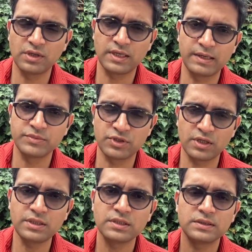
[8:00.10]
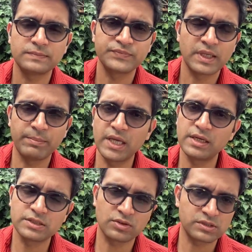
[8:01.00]
named John. Mary
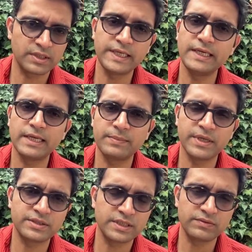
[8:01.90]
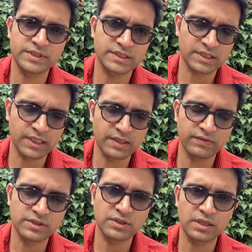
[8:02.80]
is also an E-type entry, which is an
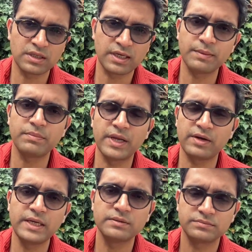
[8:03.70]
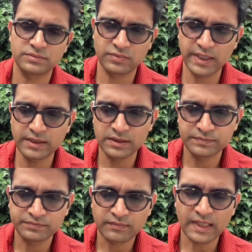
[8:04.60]
individual named Mary, right?
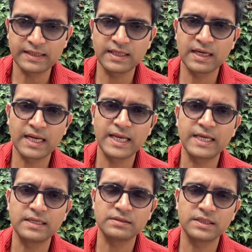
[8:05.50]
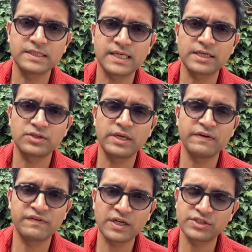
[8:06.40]
And then like is actually a
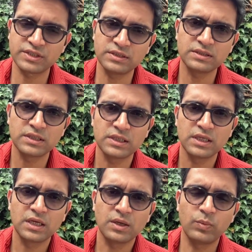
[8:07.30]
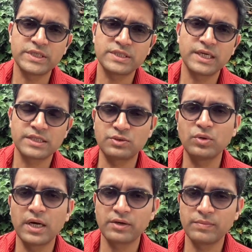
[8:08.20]
function which takes two
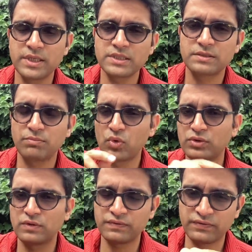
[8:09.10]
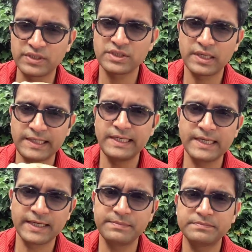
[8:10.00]
arguments, both of which are
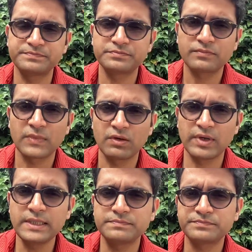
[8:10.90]
E-type, right?